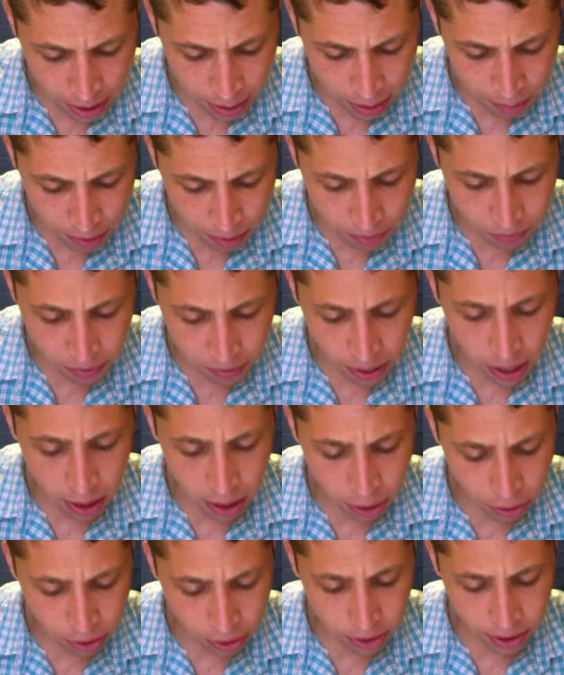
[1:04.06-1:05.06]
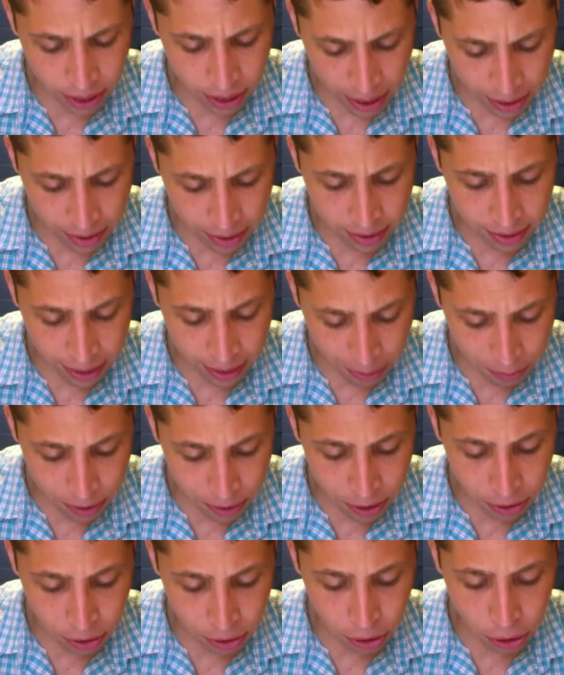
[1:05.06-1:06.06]
if 110
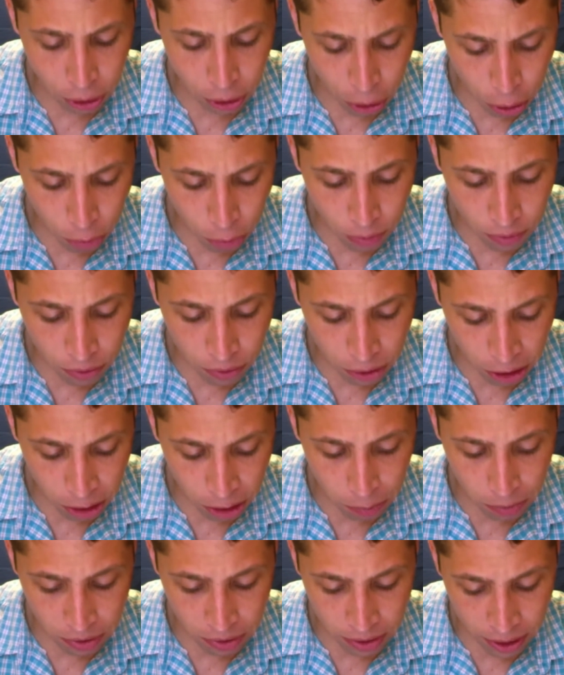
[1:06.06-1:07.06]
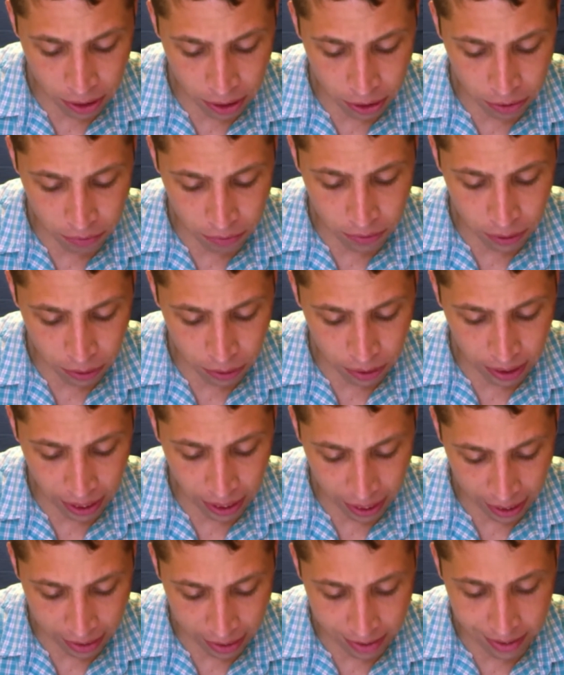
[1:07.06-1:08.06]
centimeters cubed of syrup is needed to fill the
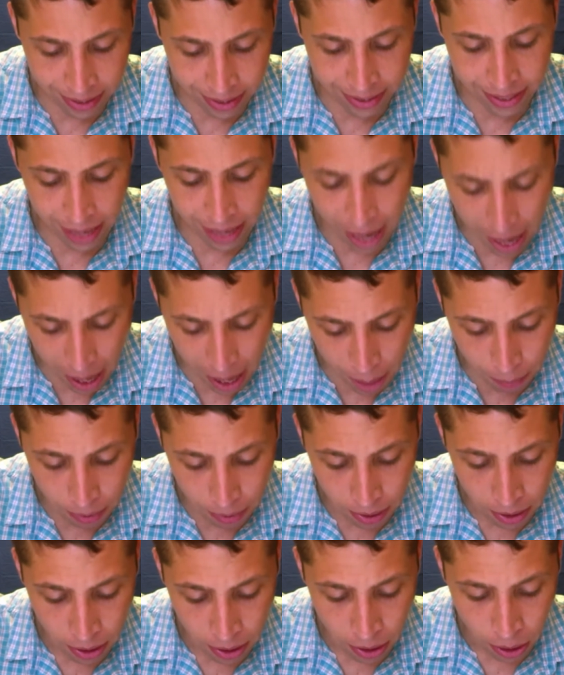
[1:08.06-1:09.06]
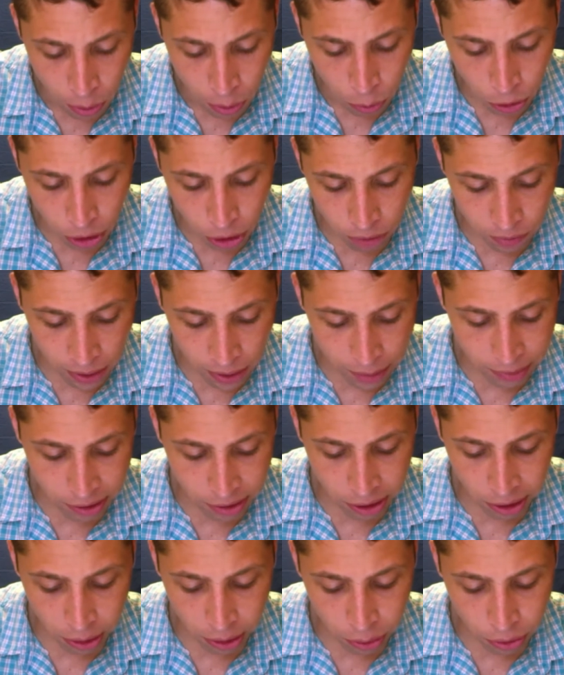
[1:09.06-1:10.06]
can to the top, which of the following is
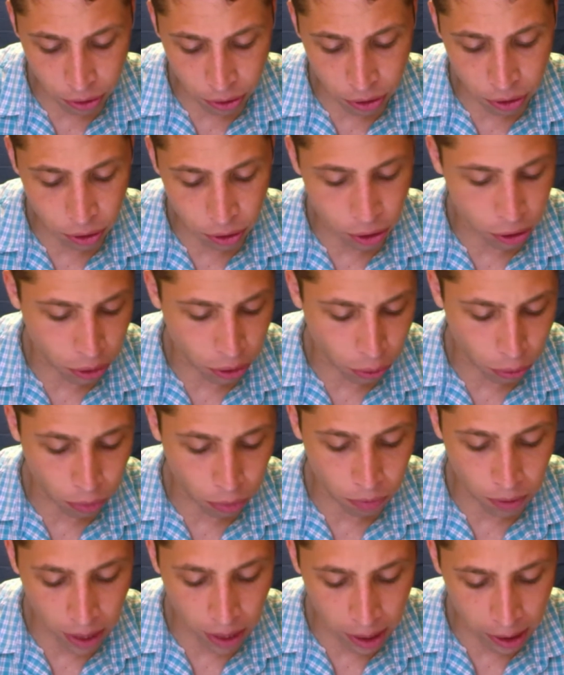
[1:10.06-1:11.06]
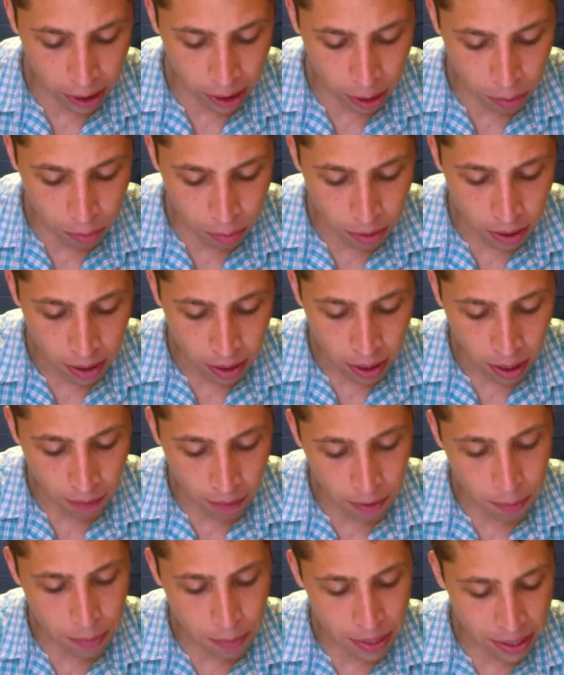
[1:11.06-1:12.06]
closest to the total volume of
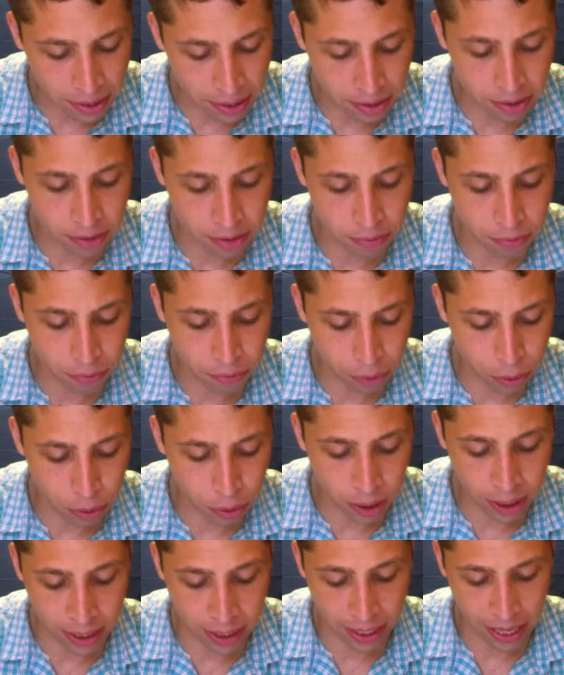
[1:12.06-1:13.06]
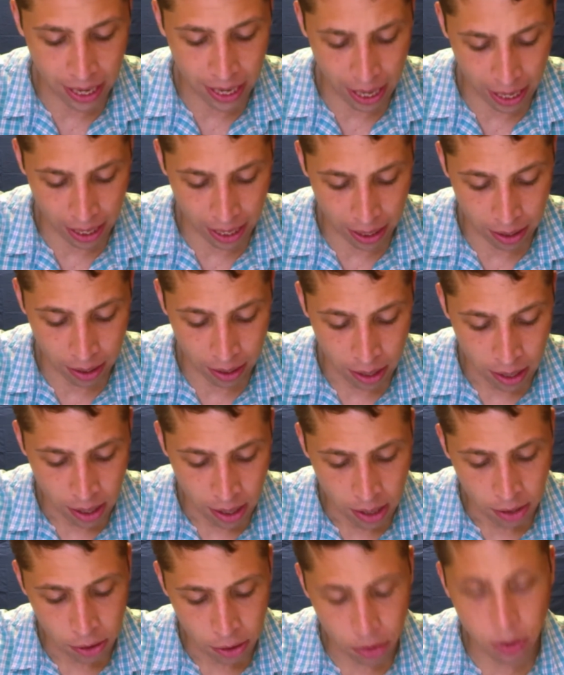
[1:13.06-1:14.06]
the pieces of fruit in the can?
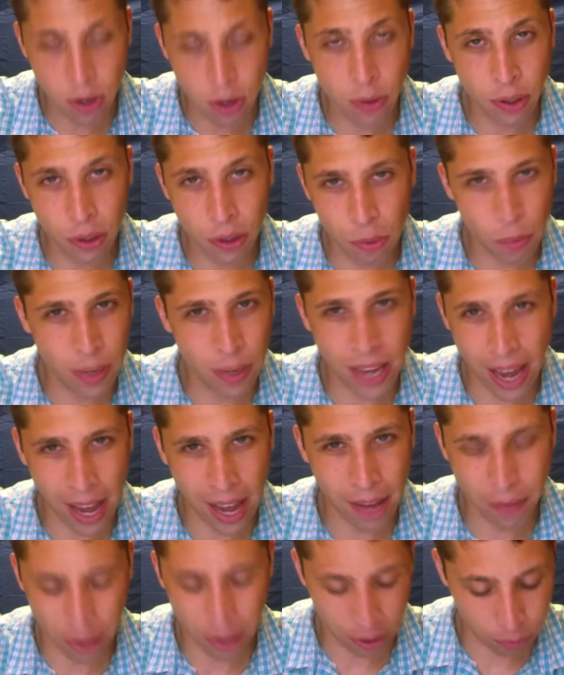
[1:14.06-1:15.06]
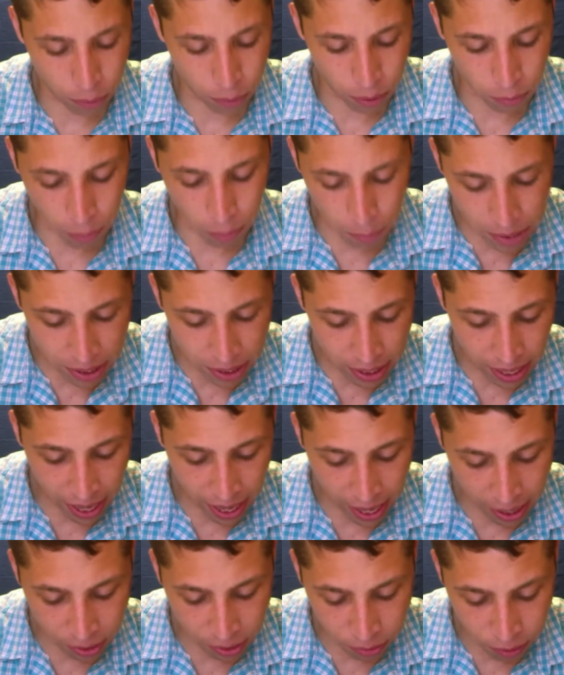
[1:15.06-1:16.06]
So notice what we have here. We're, we're being
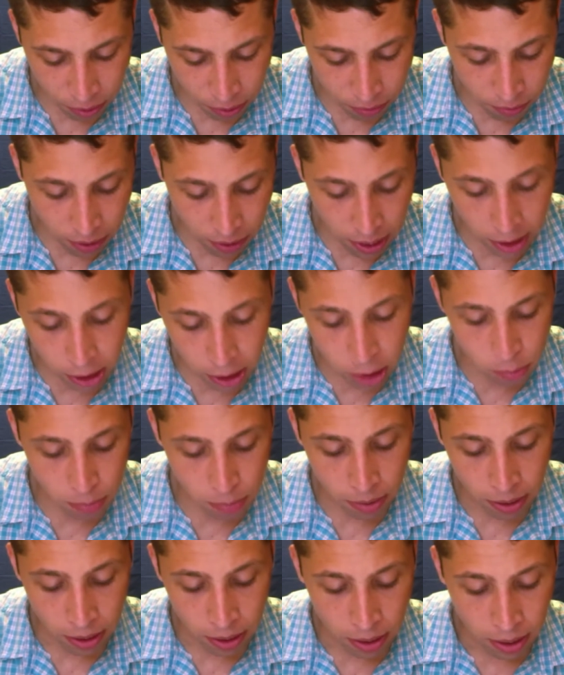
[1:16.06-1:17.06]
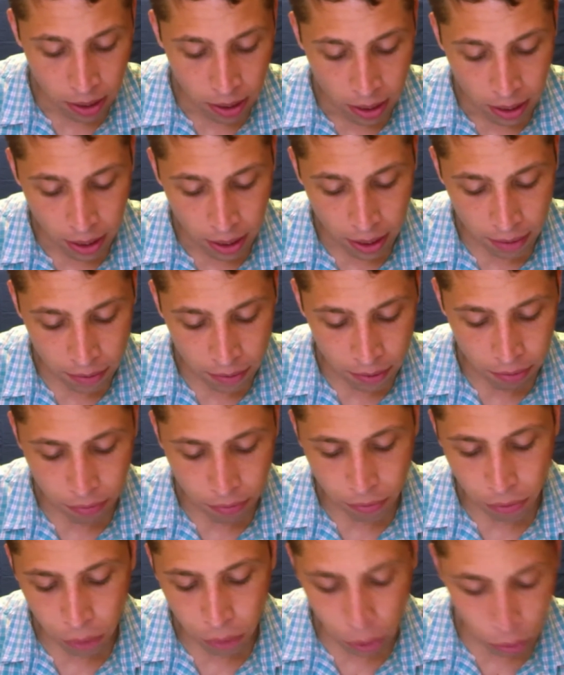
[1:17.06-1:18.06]
asked for the volume of the
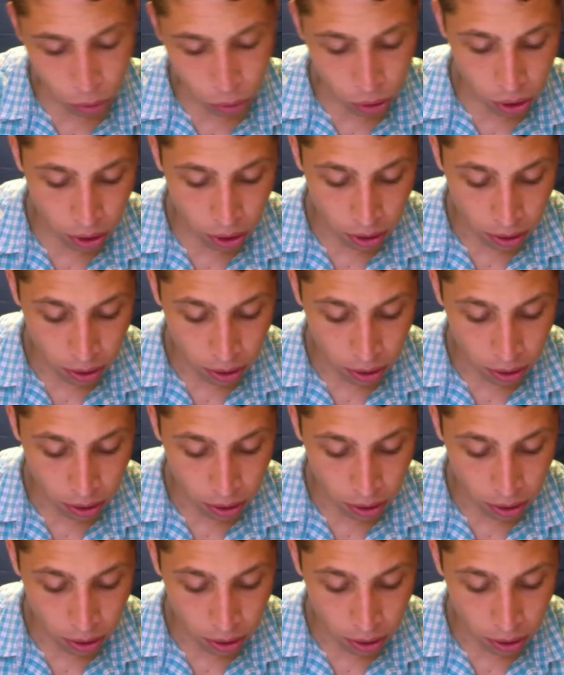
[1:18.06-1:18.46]
fruit,